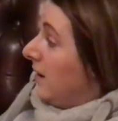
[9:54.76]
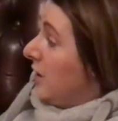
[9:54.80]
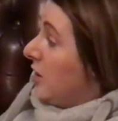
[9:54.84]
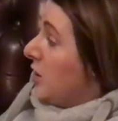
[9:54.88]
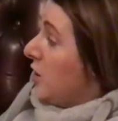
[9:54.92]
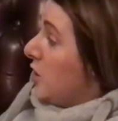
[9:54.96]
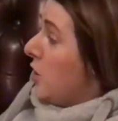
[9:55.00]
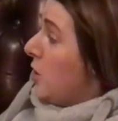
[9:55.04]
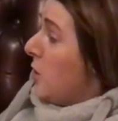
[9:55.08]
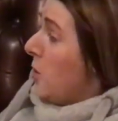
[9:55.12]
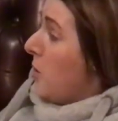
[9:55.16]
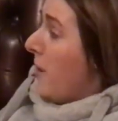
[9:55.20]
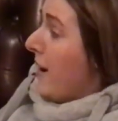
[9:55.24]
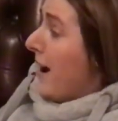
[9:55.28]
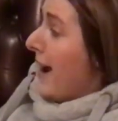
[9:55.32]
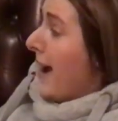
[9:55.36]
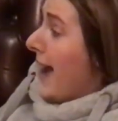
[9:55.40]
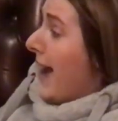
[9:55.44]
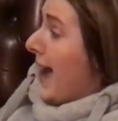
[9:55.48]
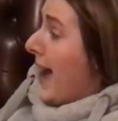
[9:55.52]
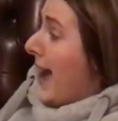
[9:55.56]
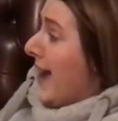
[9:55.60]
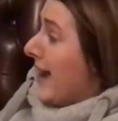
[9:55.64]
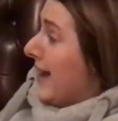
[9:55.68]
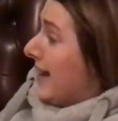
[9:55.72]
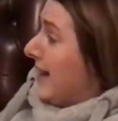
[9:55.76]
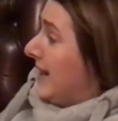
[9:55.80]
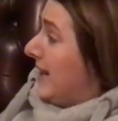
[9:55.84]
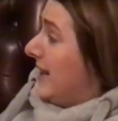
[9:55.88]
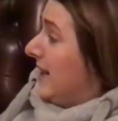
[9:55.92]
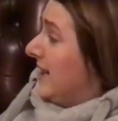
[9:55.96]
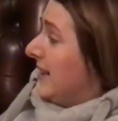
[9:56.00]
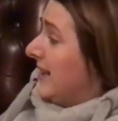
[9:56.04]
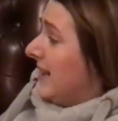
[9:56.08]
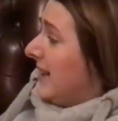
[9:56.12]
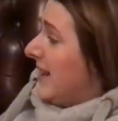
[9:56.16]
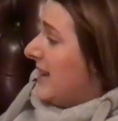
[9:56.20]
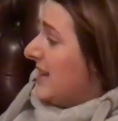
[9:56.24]
Quick!
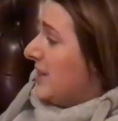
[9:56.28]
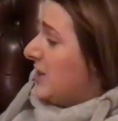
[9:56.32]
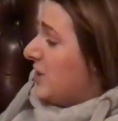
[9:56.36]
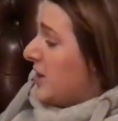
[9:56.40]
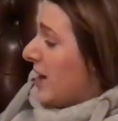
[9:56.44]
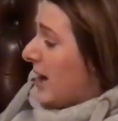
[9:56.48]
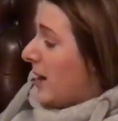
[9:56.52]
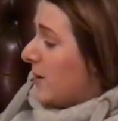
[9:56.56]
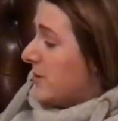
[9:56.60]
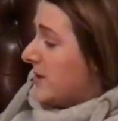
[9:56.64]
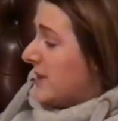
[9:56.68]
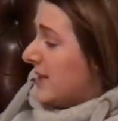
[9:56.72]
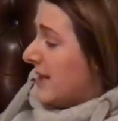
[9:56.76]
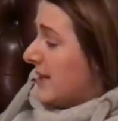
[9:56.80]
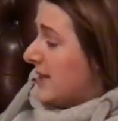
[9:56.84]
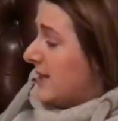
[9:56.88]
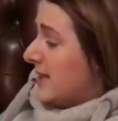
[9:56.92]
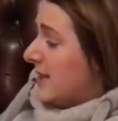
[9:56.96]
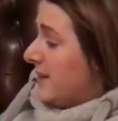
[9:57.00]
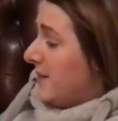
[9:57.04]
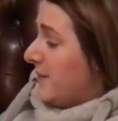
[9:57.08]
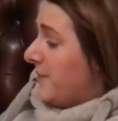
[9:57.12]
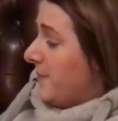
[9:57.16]
He shouted.